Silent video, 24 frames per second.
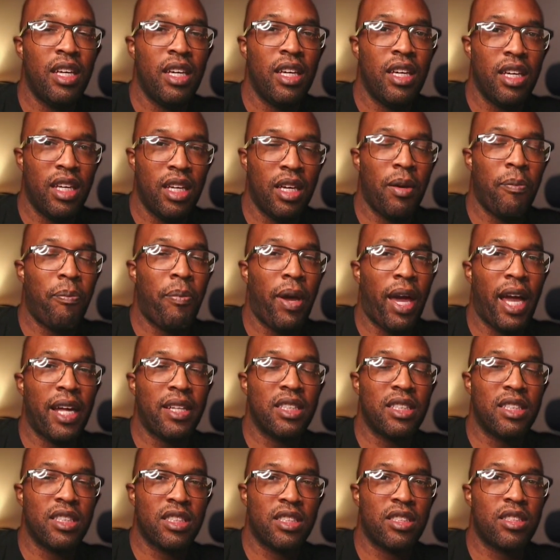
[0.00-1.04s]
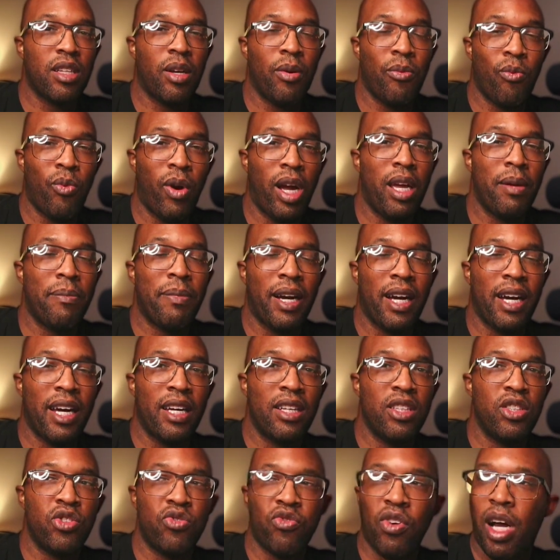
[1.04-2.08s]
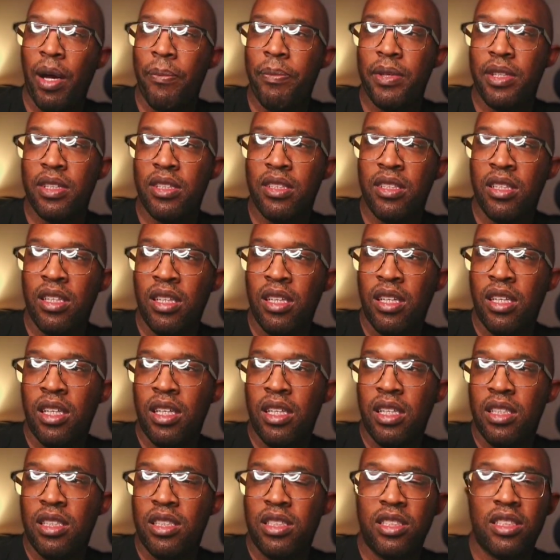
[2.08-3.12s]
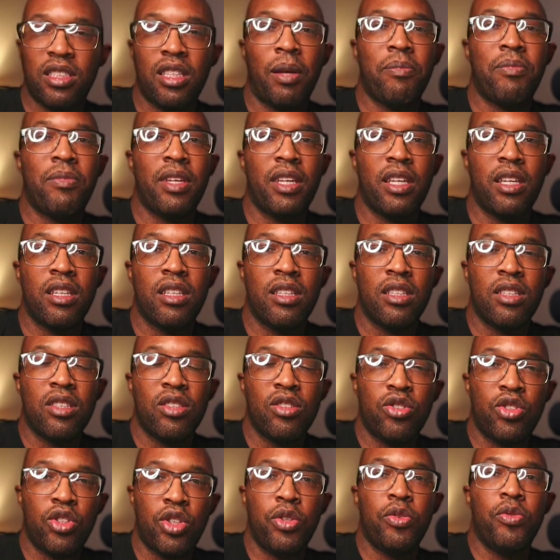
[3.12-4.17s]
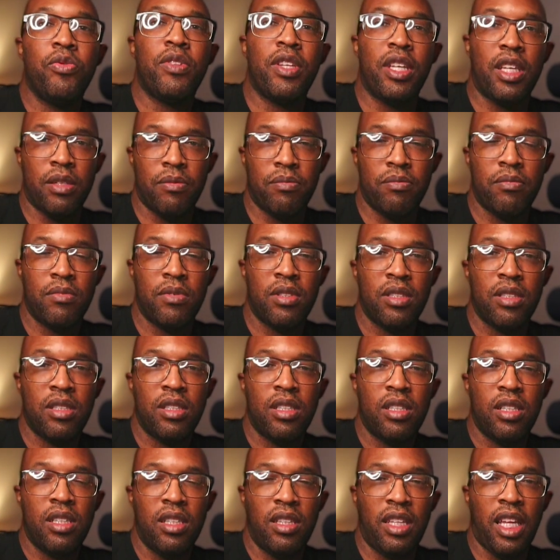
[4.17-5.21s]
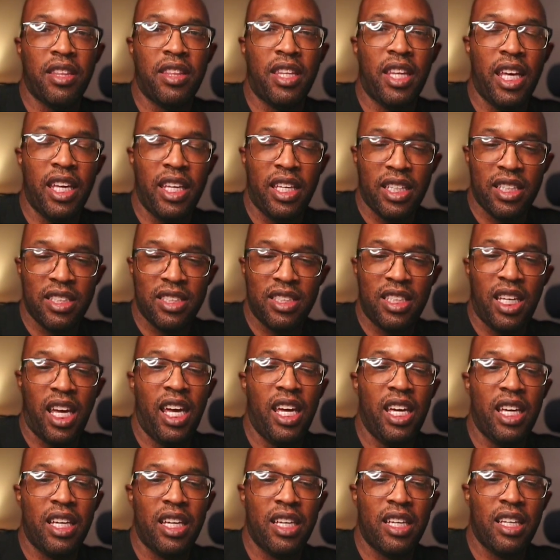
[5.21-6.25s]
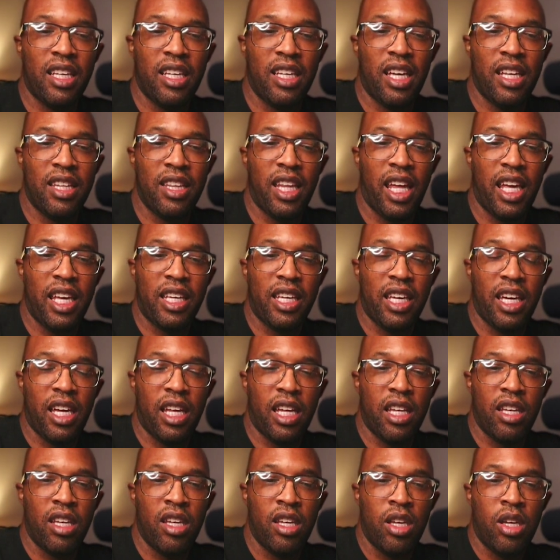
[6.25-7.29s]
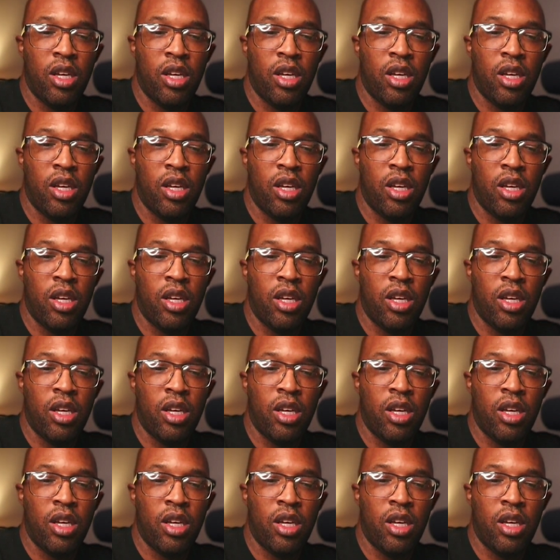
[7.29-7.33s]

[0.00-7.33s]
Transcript: impacted in some way by dropping something to them that they can take and they can